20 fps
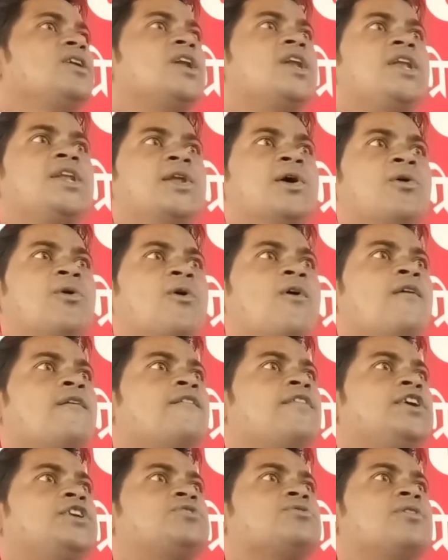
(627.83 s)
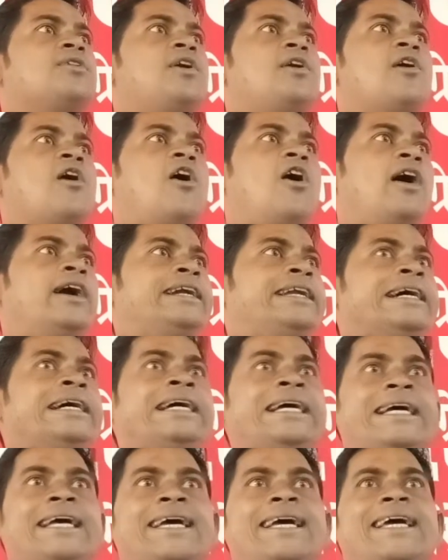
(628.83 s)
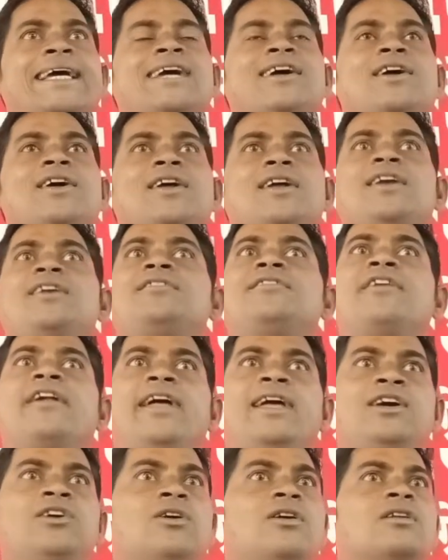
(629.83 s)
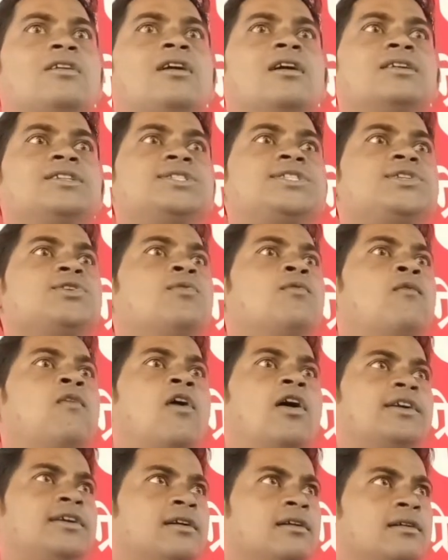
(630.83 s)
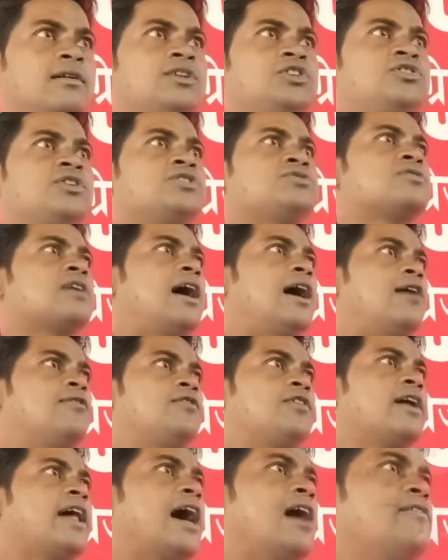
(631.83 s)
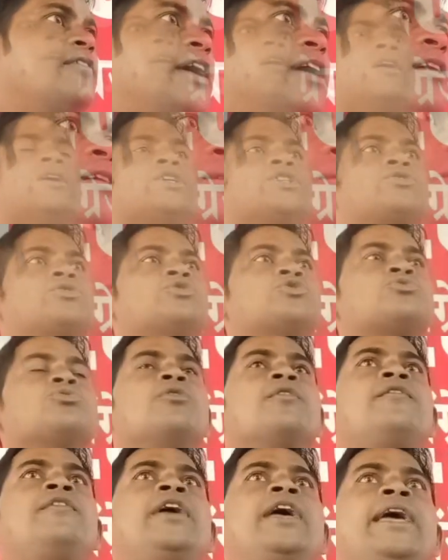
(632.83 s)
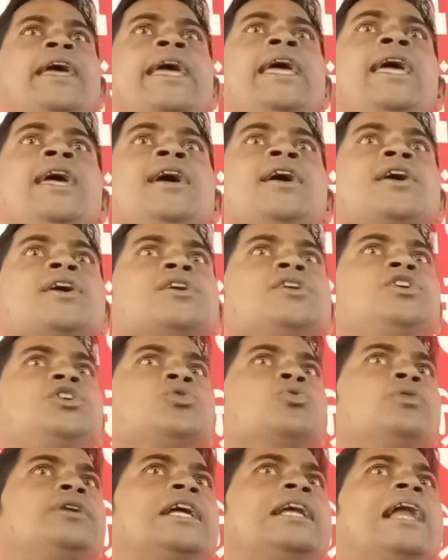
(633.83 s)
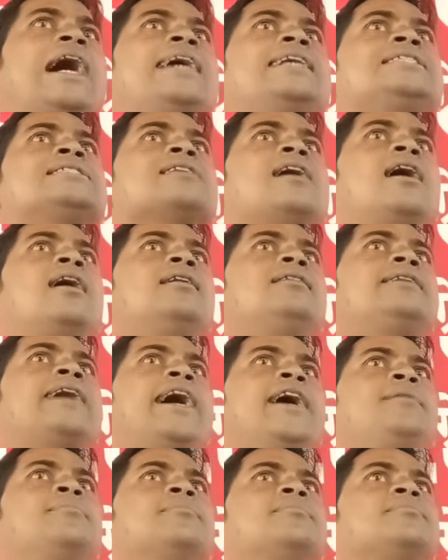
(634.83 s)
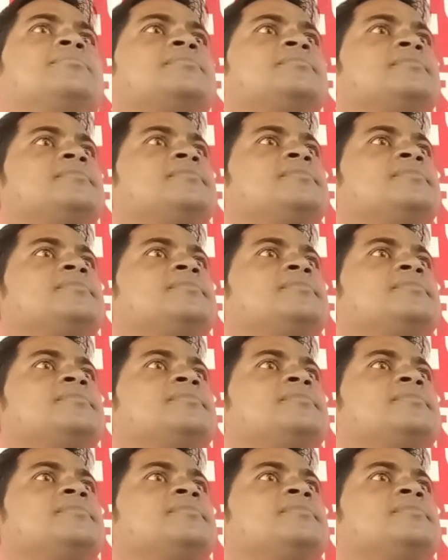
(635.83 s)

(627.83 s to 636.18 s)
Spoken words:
no, we should not drink or consume water just after having. So should we utilize our time?